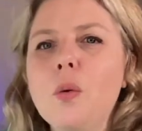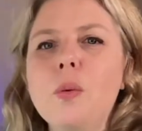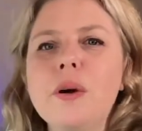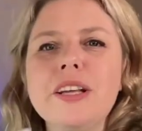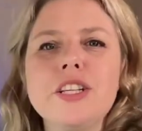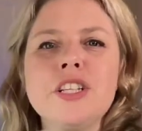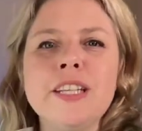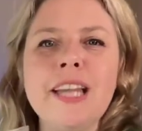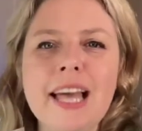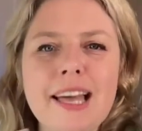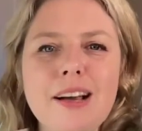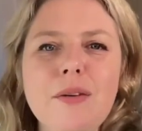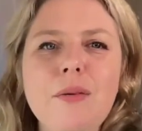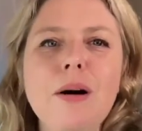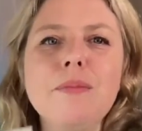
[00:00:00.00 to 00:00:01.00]
Which,
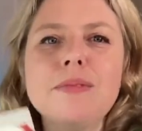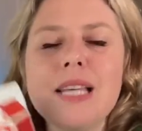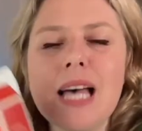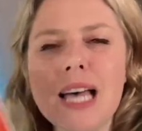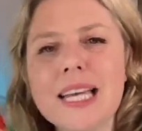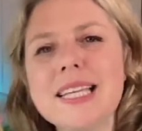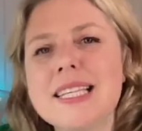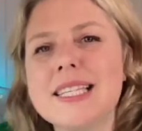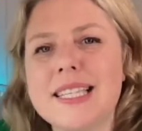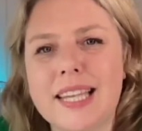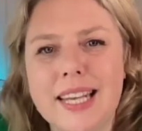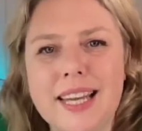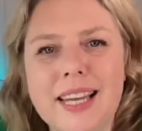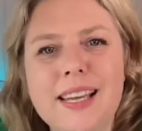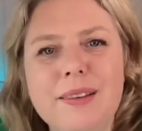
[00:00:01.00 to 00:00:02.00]
now I'm
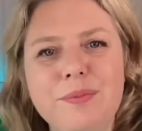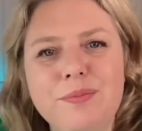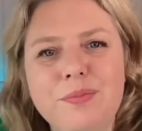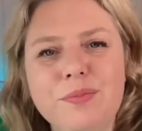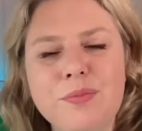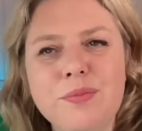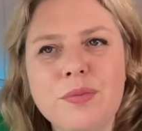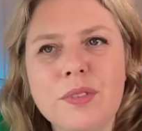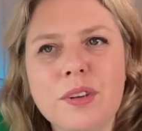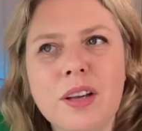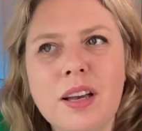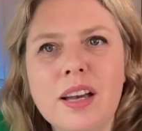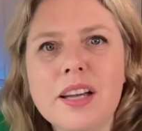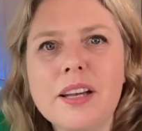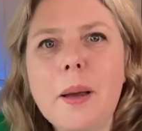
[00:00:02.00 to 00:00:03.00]
tasting it,
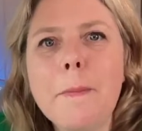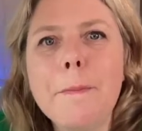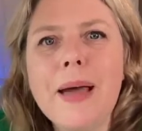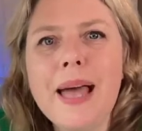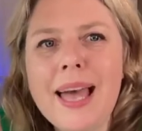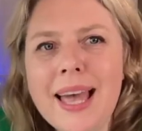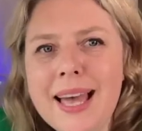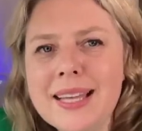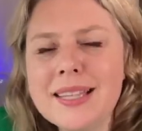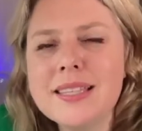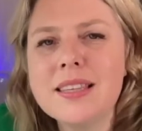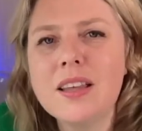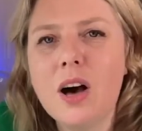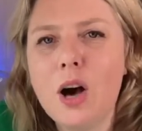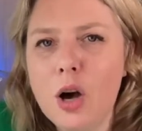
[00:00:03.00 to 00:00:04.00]

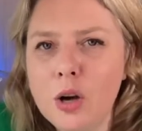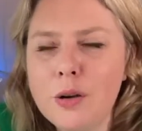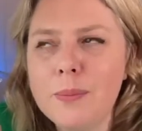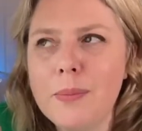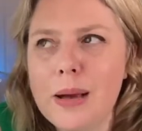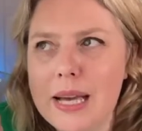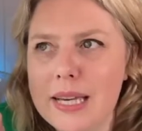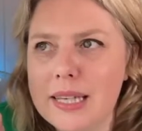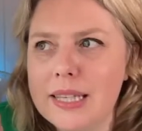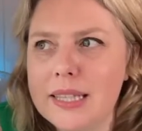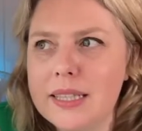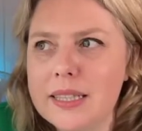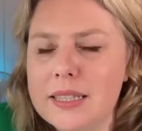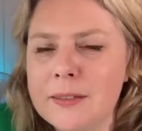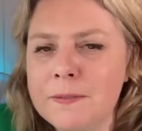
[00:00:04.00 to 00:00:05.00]
compared to the
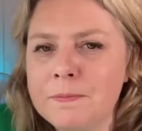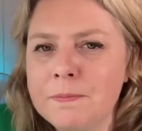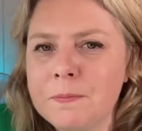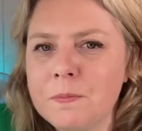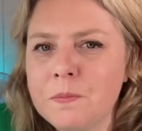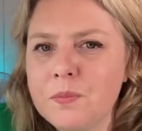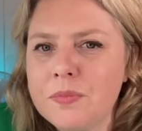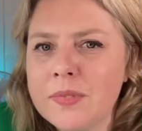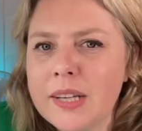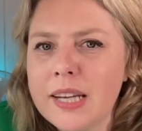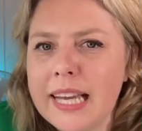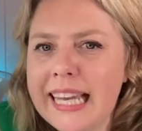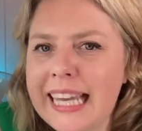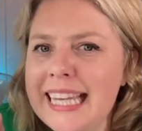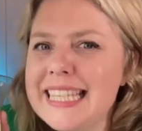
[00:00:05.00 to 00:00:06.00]
homemade,
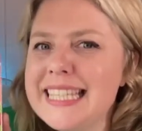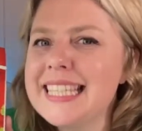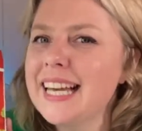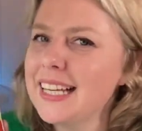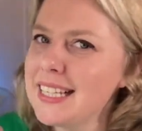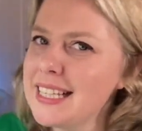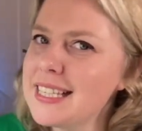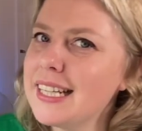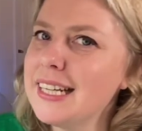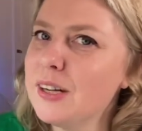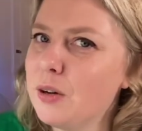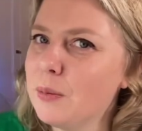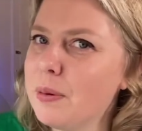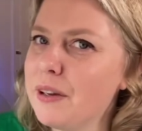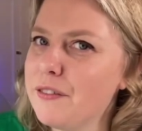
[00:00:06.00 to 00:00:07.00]
it tastes a
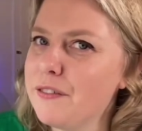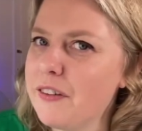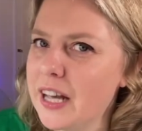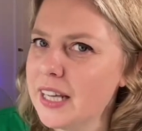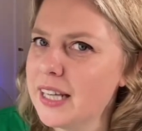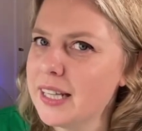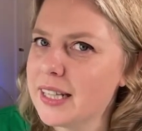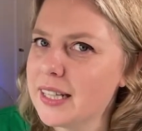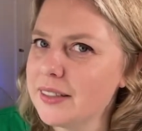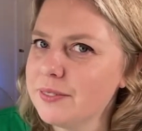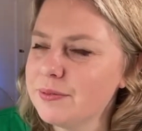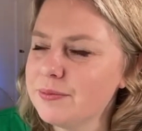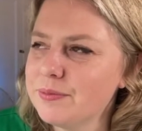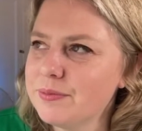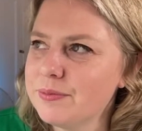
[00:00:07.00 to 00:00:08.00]
little bit fake.
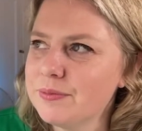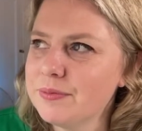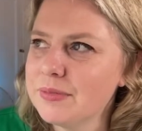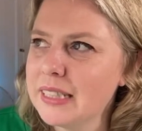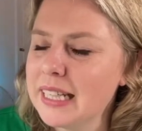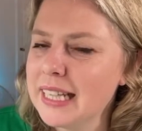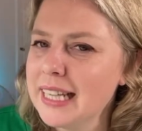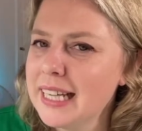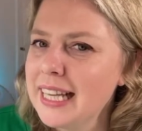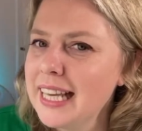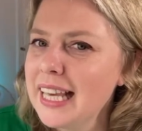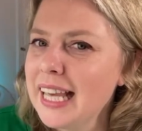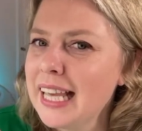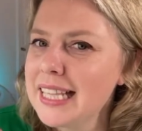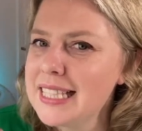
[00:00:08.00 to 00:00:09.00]

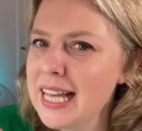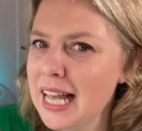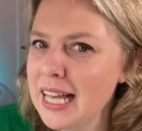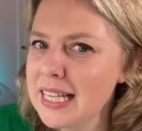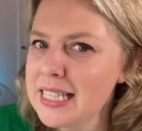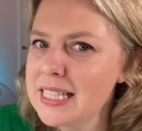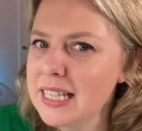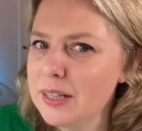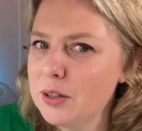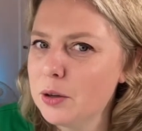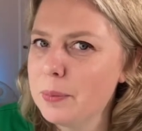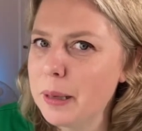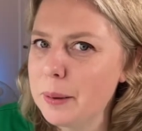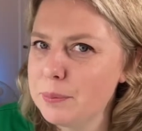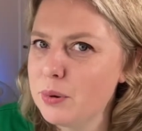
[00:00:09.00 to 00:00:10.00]
It tastes a
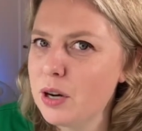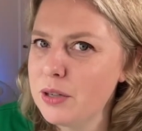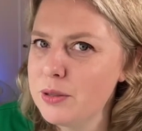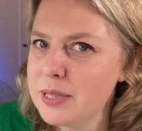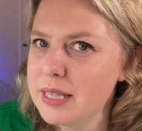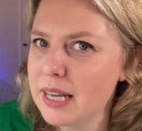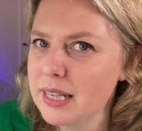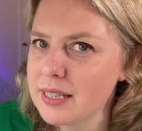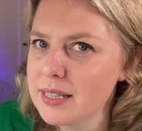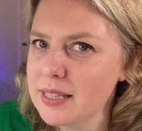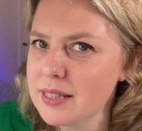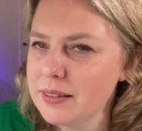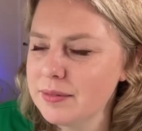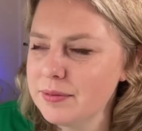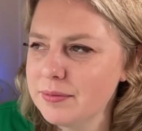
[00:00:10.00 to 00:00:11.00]
little bit
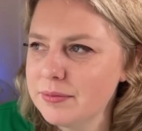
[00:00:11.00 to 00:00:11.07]
processed.